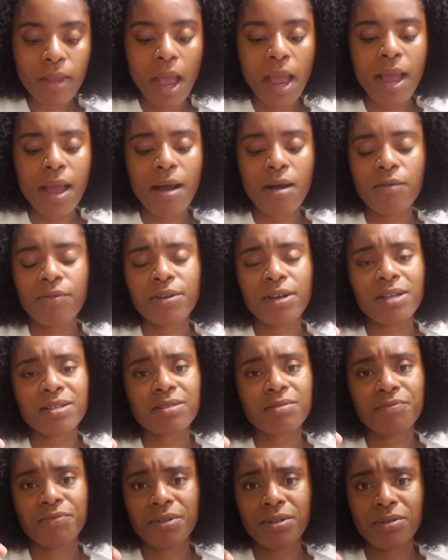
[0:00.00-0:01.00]
And offer y'all
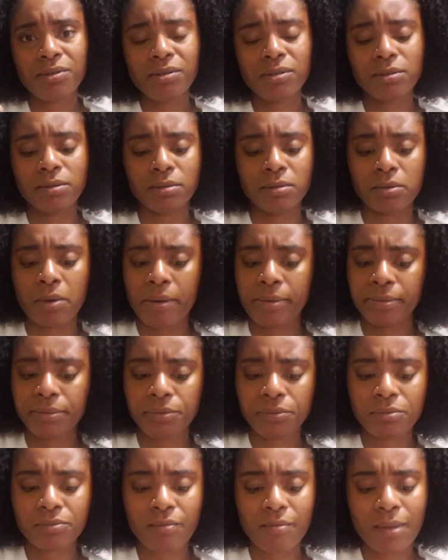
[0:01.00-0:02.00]
some food.
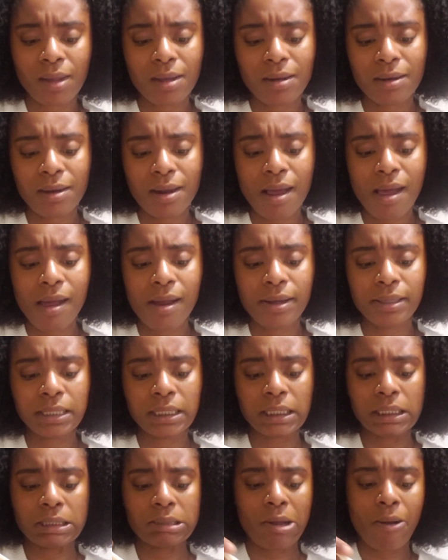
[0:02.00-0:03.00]

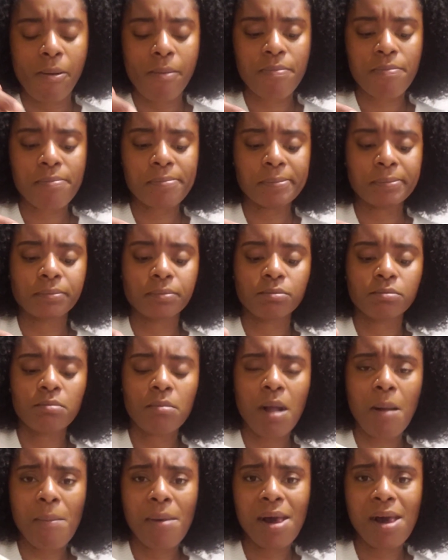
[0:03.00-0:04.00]
Dang.
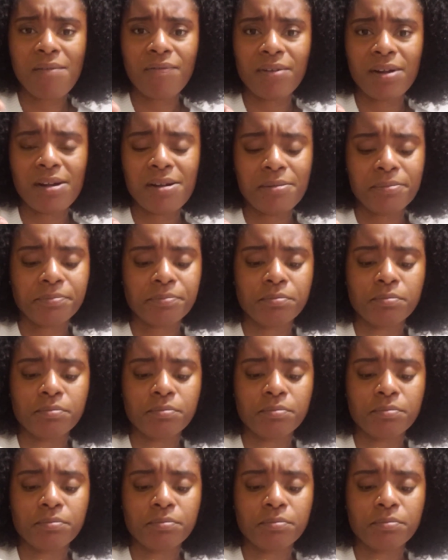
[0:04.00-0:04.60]
My bad, friend.